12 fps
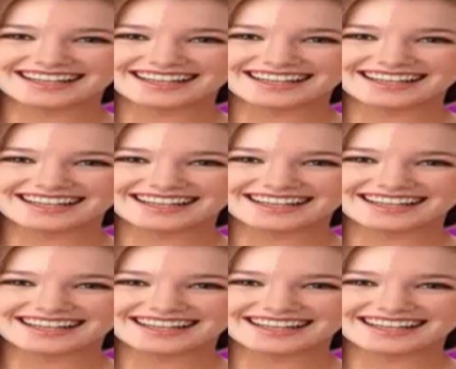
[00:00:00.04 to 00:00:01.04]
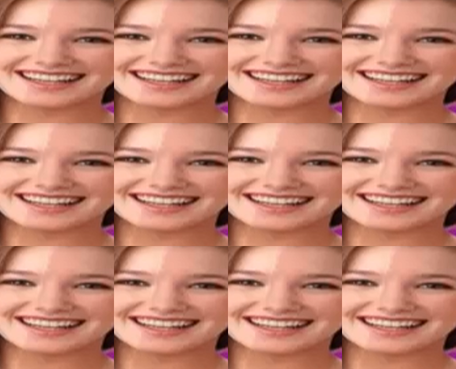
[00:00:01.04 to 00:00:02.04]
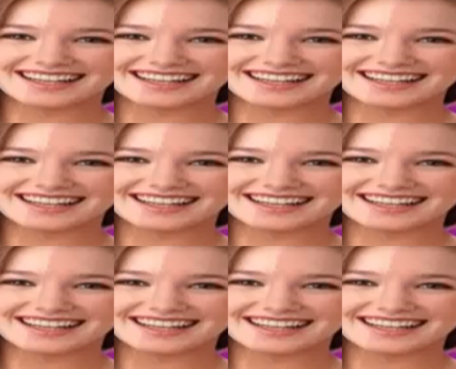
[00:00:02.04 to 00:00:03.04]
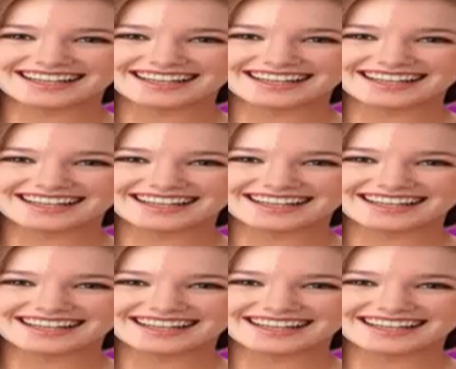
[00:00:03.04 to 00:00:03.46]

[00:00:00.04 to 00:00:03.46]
[no speech]